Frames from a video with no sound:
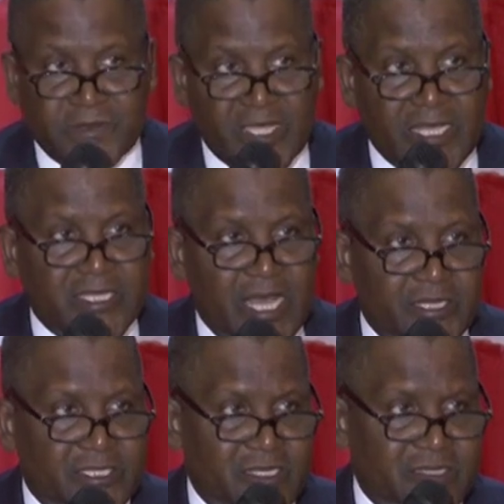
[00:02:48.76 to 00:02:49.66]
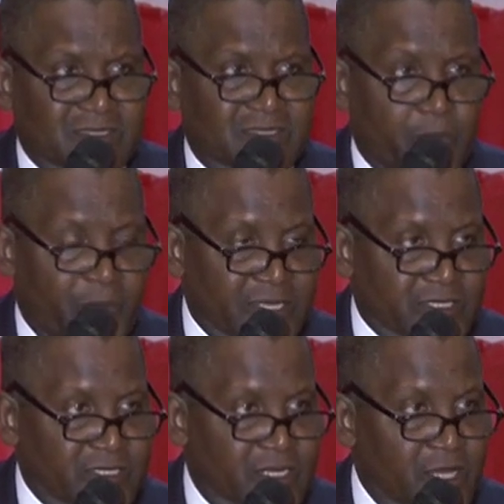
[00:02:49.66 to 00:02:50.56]
plus additional
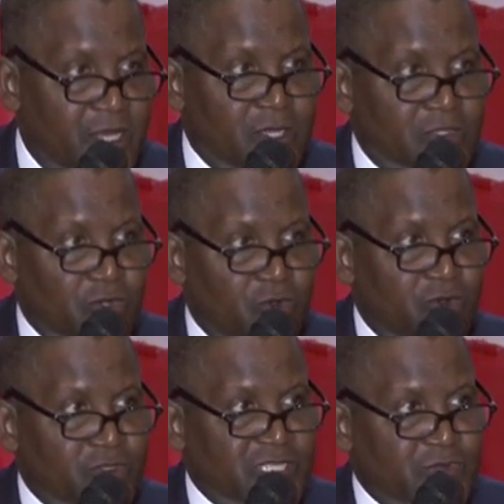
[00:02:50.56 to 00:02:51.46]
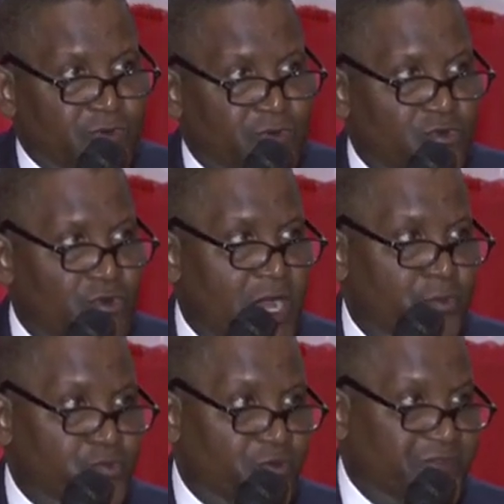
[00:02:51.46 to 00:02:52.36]
capacity. So all these people who
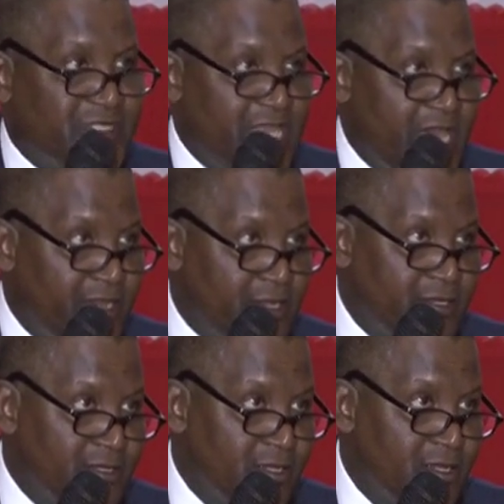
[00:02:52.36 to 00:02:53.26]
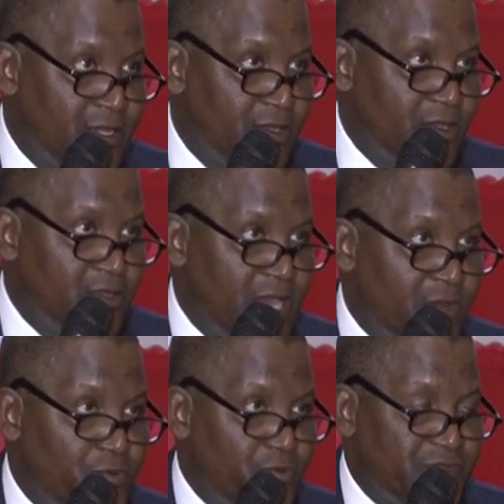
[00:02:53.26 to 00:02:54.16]
are profiteering,
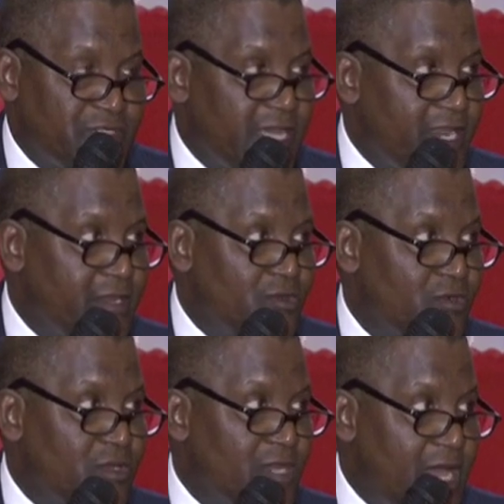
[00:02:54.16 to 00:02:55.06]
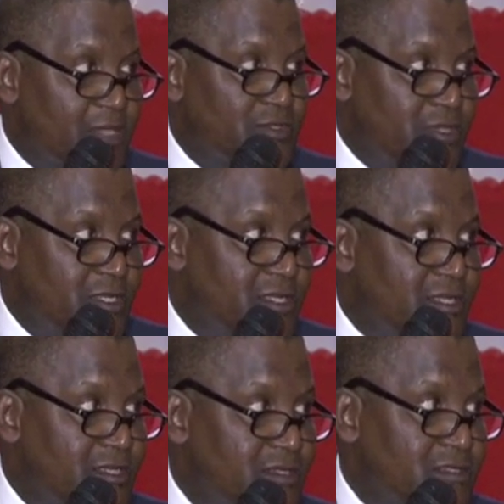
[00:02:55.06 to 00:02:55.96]
their profiteering will
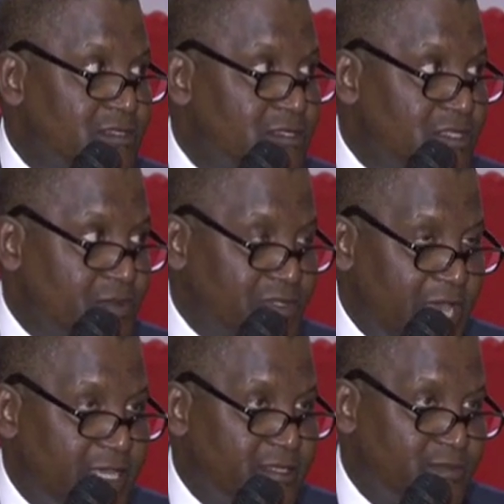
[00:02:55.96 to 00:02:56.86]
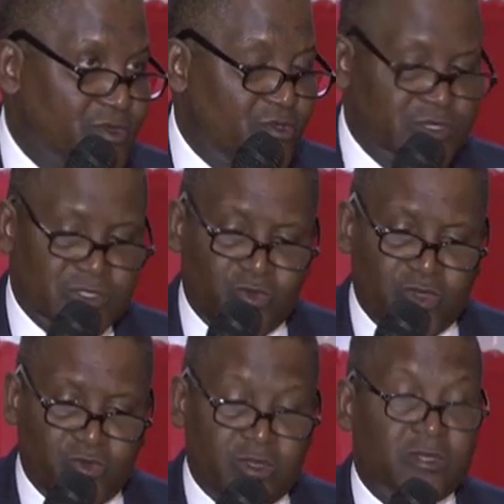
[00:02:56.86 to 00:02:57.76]
actually subside because we
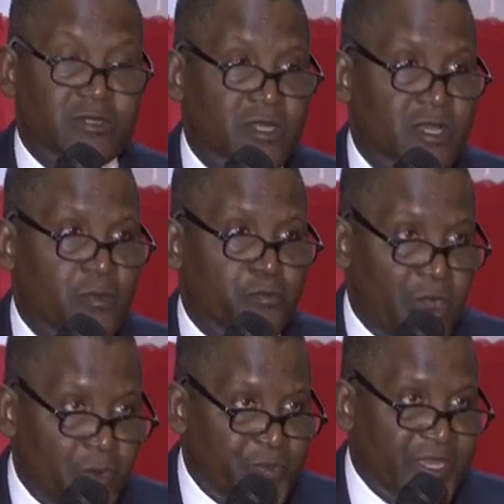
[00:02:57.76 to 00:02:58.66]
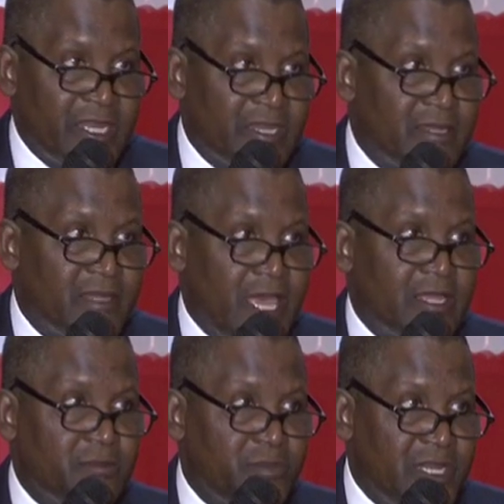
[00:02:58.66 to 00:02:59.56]
will pump in
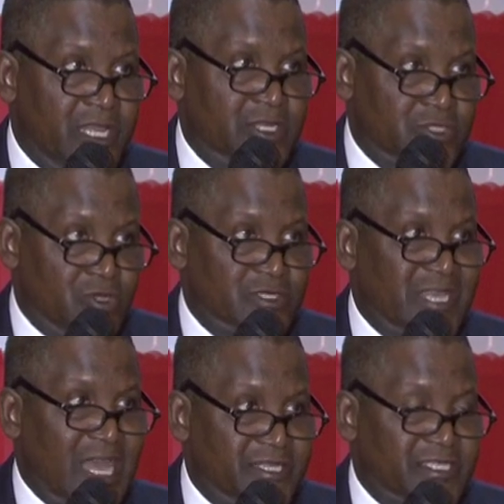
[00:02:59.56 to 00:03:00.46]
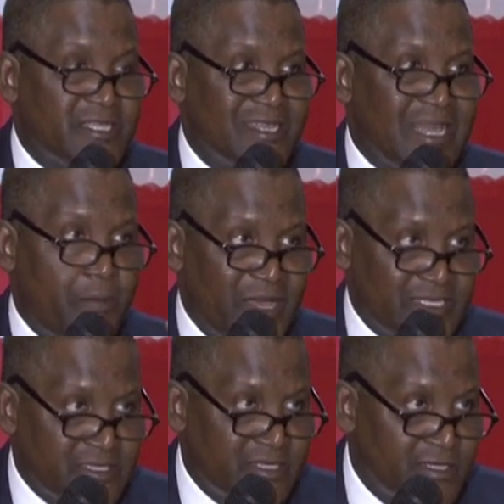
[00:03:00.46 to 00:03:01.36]
9 million tons additional
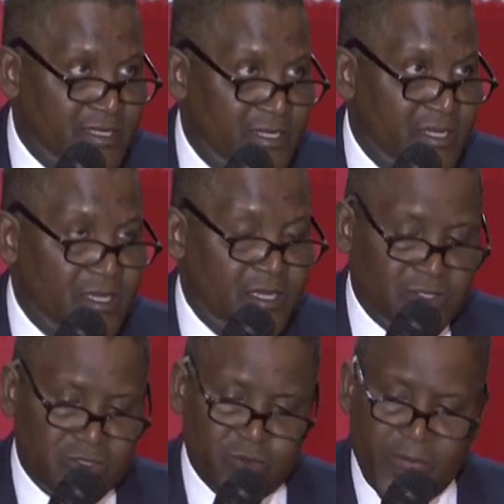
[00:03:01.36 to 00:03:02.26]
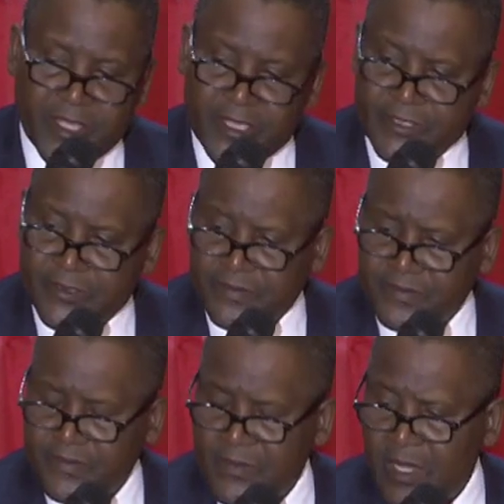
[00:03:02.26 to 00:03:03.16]
capacity into the market.
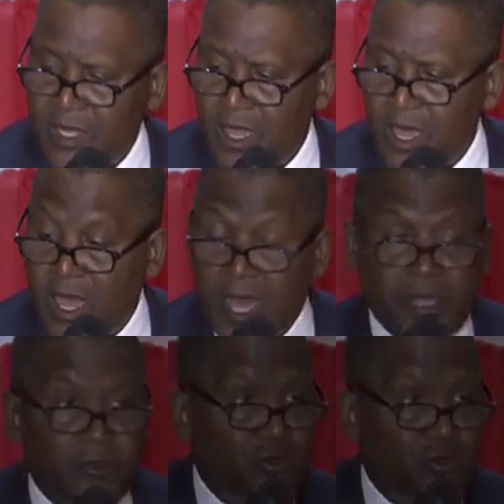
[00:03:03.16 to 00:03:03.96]
And